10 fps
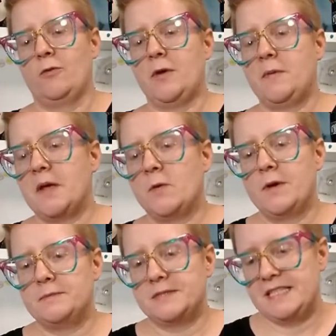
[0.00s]

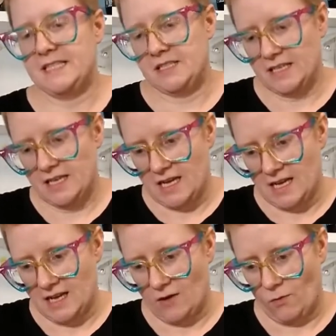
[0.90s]
Whimsy
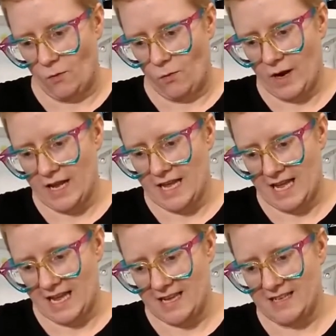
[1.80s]

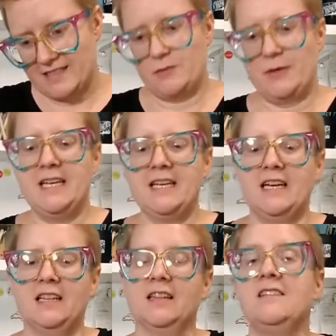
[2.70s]
Wigs. So we did
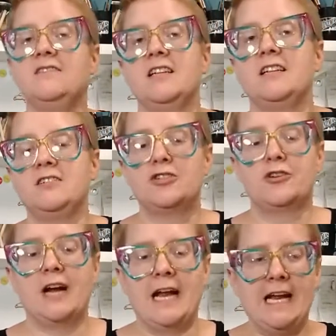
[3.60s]
a lovely little
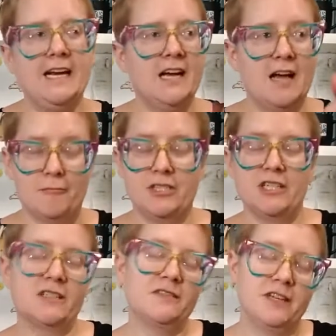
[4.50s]
trade. I'm
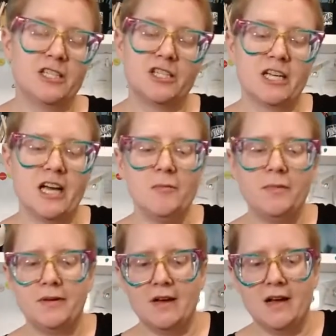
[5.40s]
just finishing up
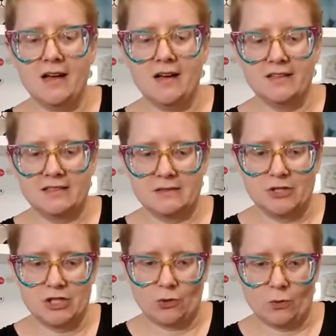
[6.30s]
on some
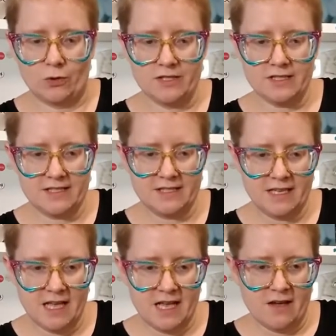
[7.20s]
shorts
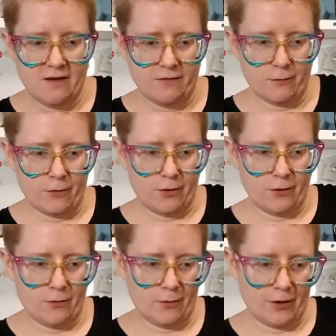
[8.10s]
for
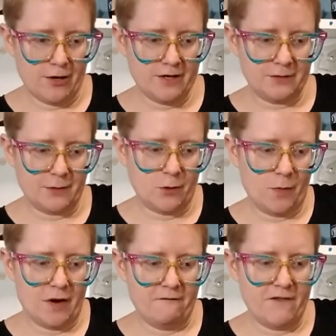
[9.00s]
her order. So we're going to
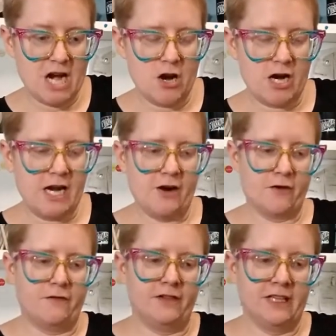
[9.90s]
open it very
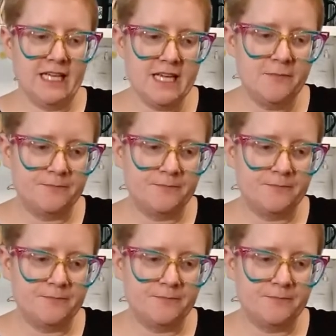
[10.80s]
carefully